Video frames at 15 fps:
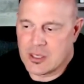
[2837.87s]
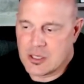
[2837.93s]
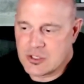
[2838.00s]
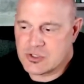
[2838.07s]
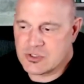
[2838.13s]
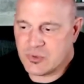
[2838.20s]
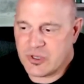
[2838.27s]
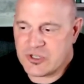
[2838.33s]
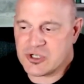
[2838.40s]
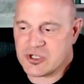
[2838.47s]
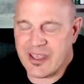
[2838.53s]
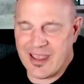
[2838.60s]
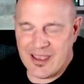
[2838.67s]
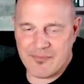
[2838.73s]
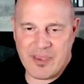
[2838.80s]
switch your
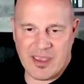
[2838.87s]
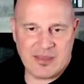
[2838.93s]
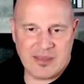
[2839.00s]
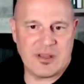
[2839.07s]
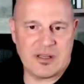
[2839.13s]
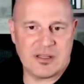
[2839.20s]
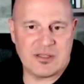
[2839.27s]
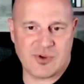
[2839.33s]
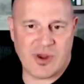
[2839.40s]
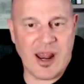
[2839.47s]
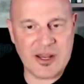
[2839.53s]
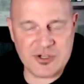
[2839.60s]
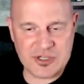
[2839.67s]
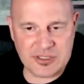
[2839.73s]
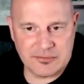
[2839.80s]
campaign bidding
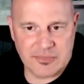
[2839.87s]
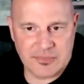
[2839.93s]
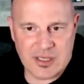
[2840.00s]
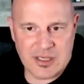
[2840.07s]
strategy